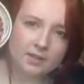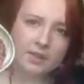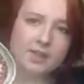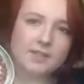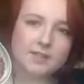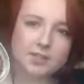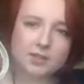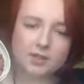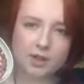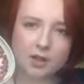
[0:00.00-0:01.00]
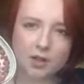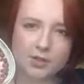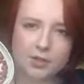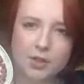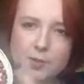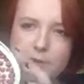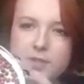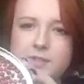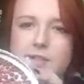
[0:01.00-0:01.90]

These are Aduki beans,